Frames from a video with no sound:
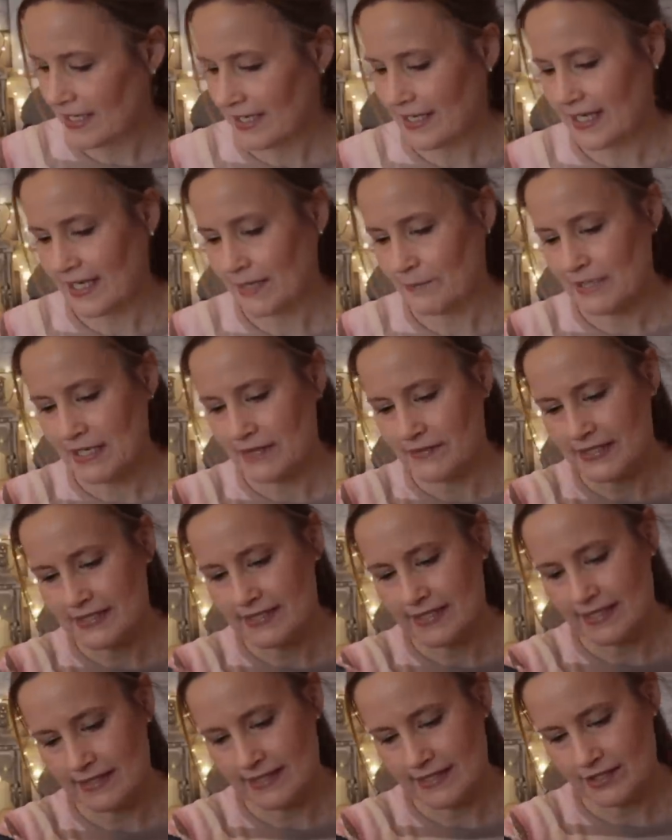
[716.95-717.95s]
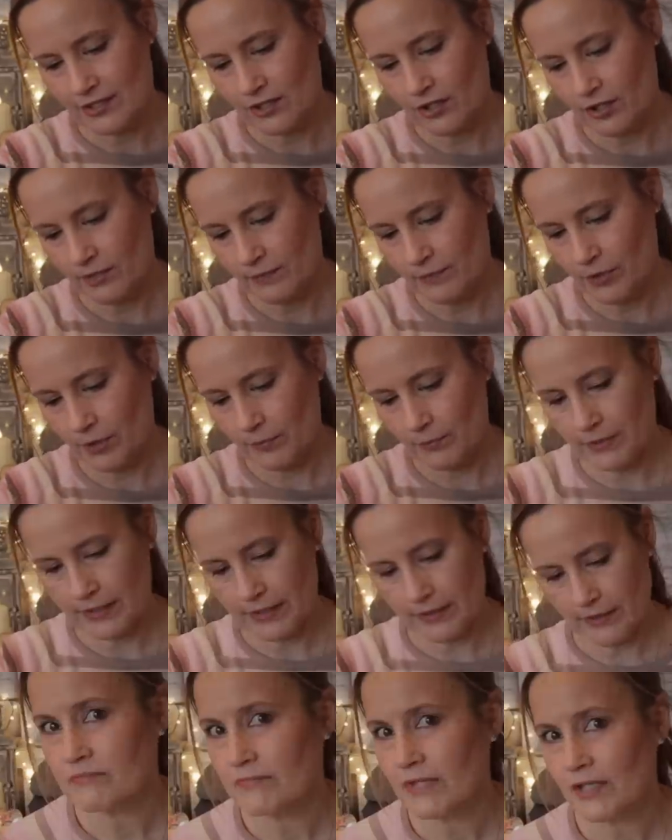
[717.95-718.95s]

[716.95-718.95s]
Again, I made this in this cotton poplin.